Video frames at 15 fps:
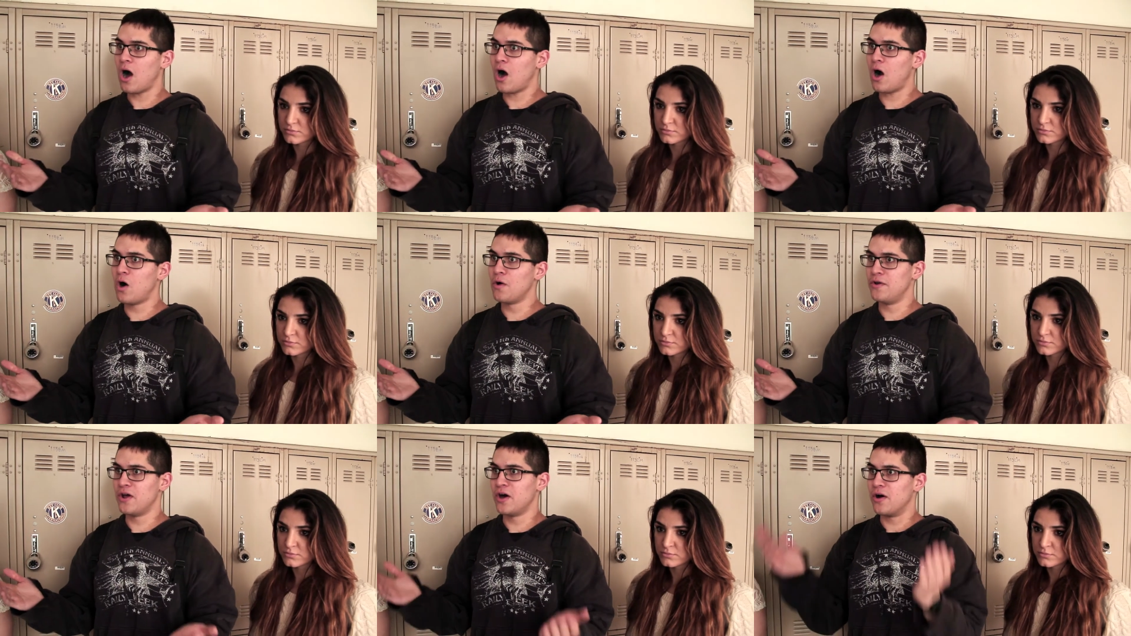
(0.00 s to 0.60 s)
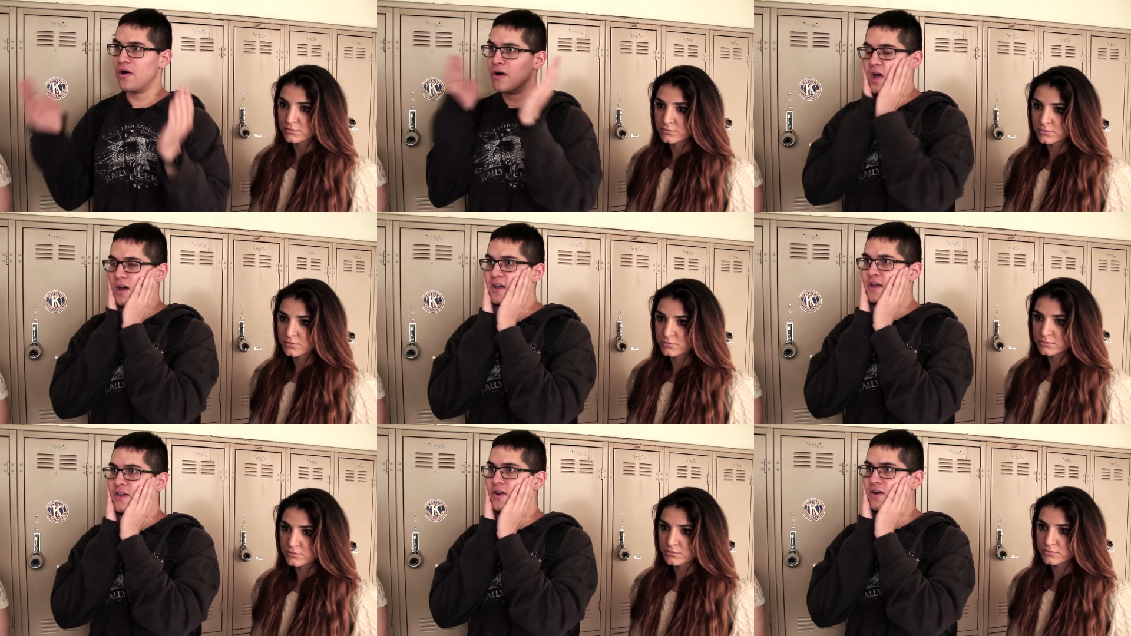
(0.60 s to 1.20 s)
Speaker 1: Oh no,
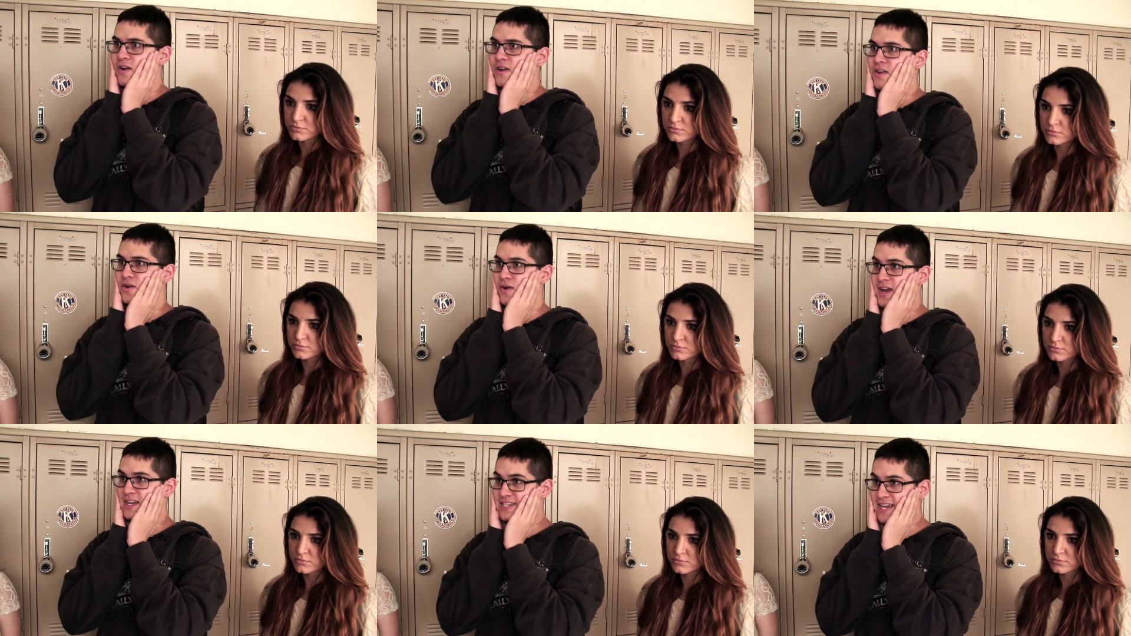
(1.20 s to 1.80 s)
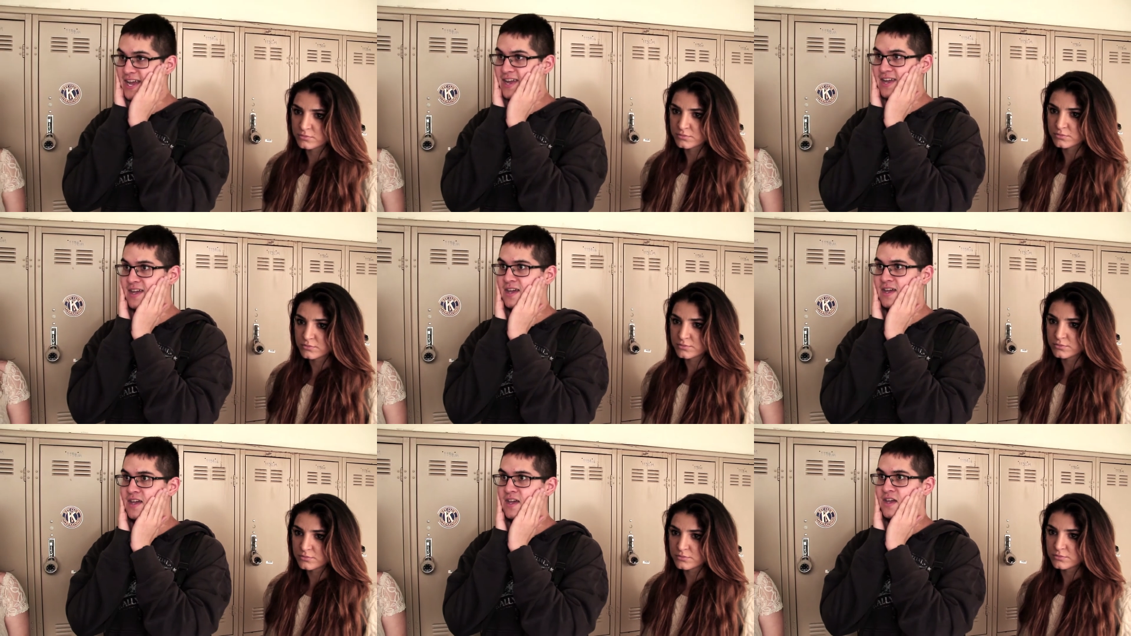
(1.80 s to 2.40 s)
your essay?
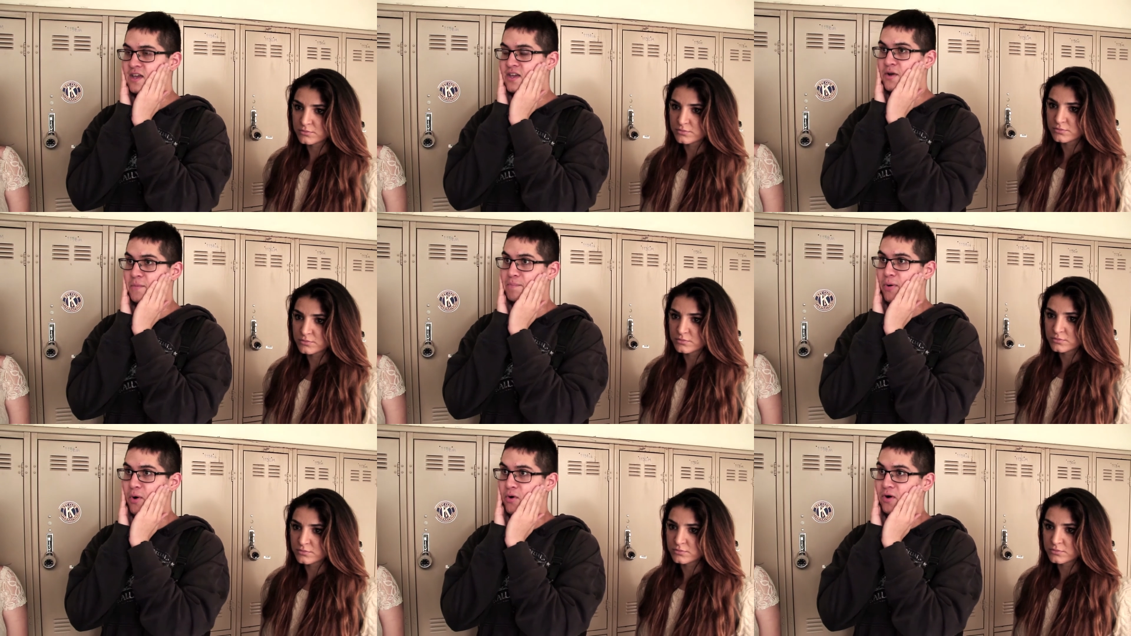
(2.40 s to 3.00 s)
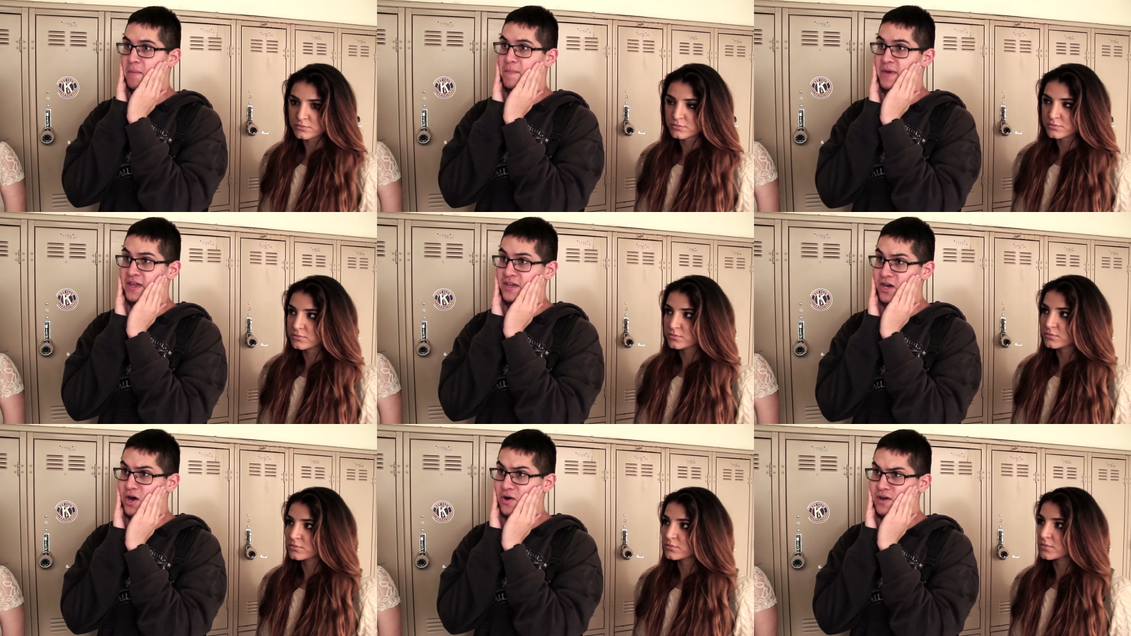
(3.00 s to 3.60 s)
Your poor
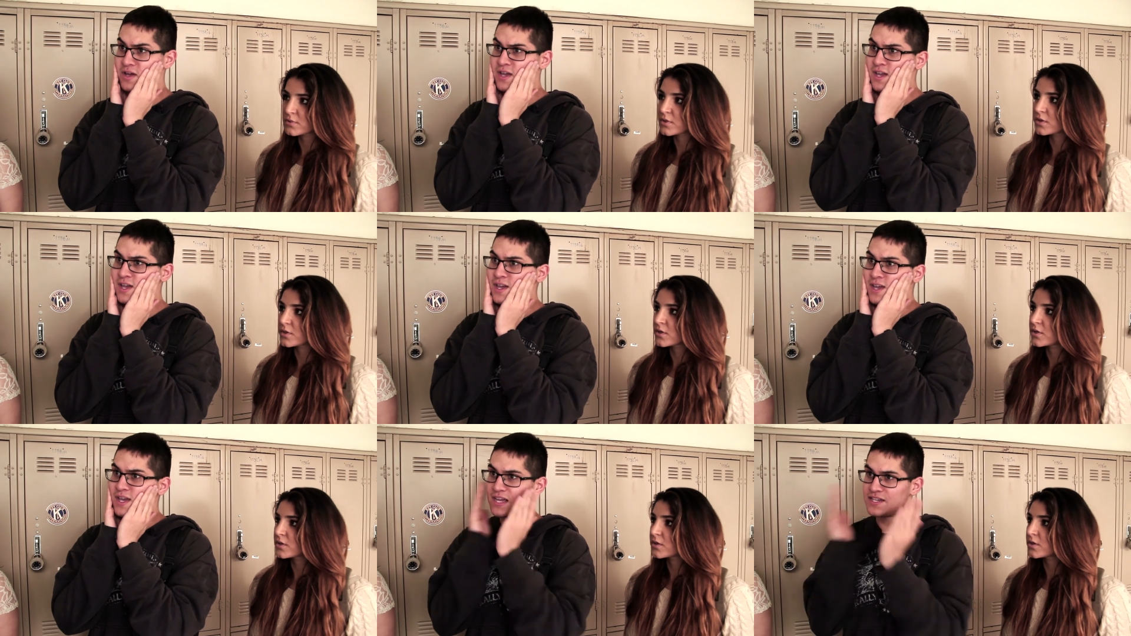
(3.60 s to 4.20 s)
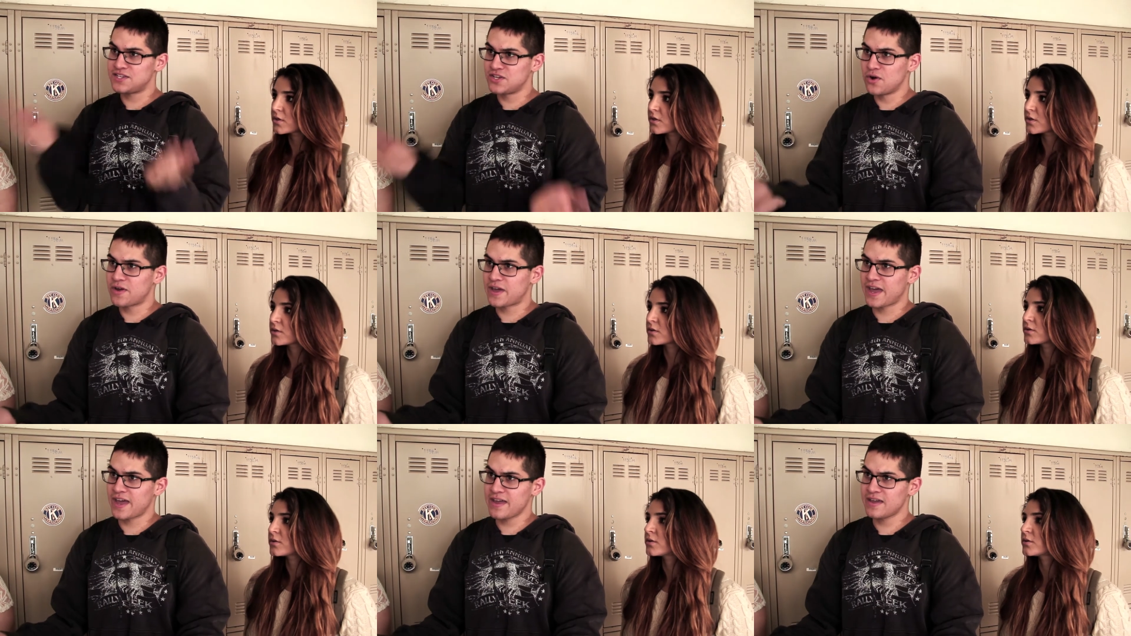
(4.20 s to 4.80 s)
Mingo? Is he
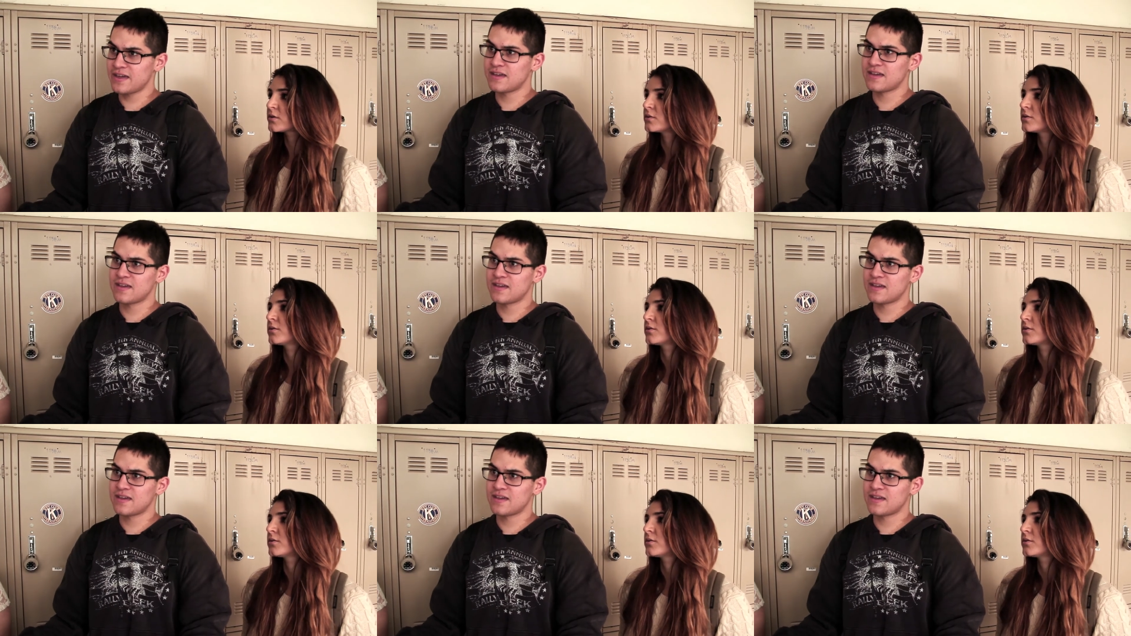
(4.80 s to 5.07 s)
okay?